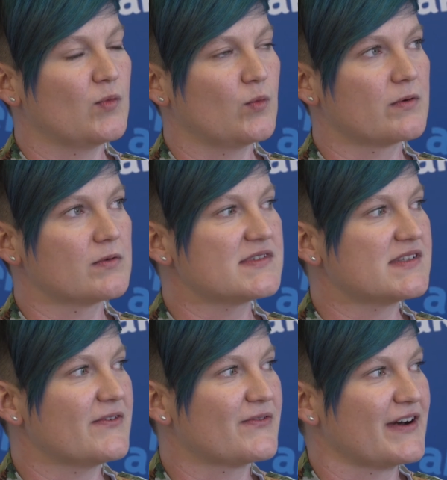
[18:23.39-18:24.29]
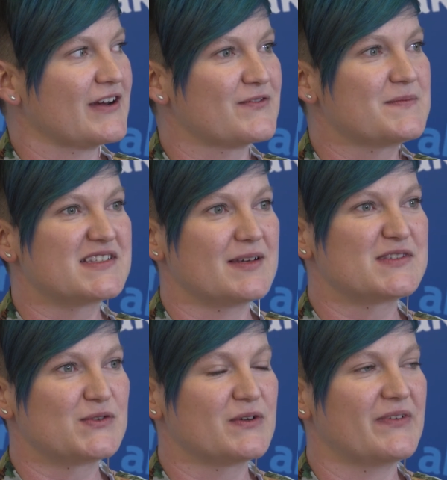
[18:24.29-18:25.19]
we're all suffering from some
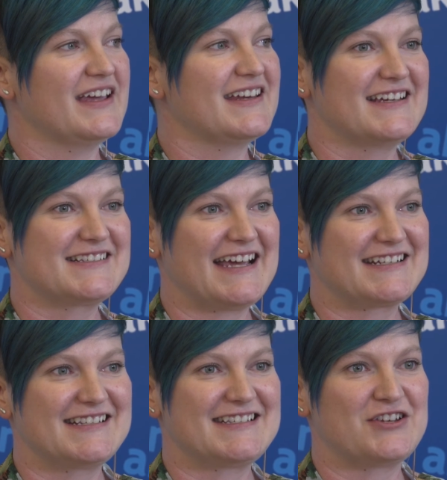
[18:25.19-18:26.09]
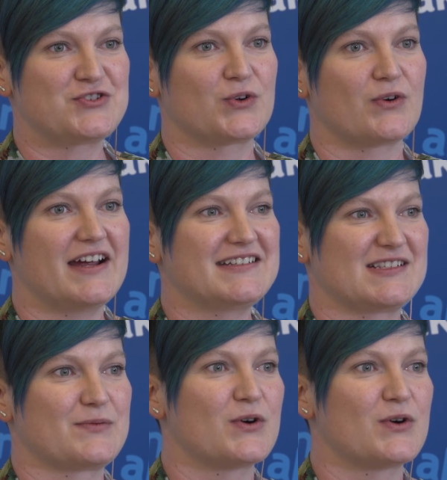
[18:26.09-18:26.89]
sort of hideous existential crisis.